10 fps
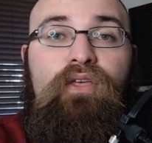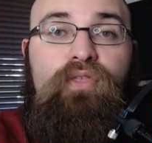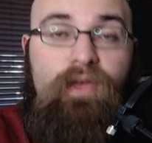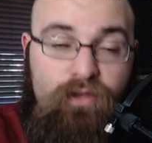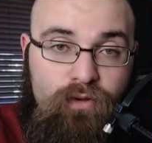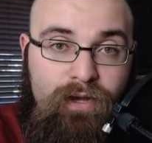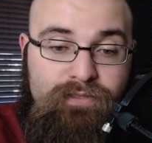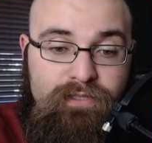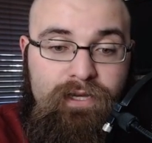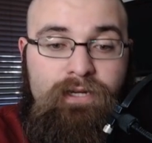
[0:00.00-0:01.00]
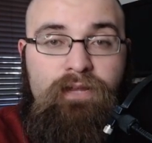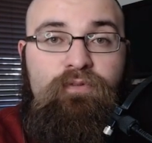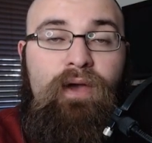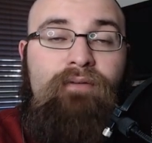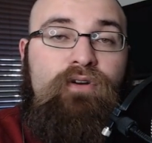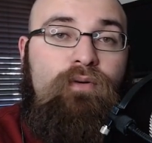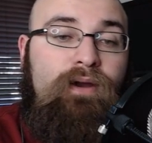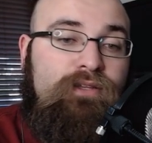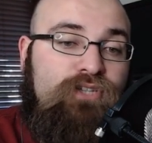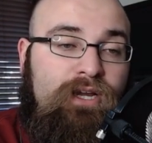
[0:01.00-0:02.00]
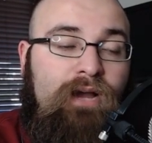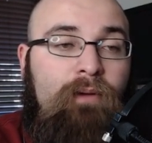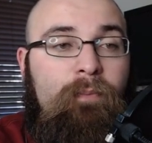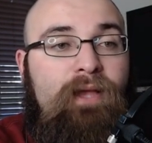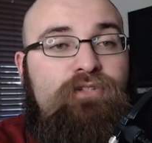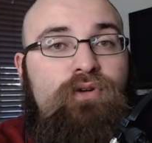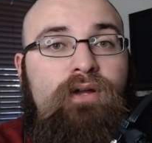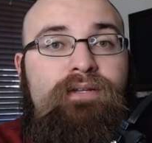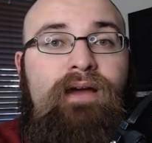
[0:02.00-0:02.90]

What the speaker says: Thank you guys again. If you haven't already, check out my Patreon.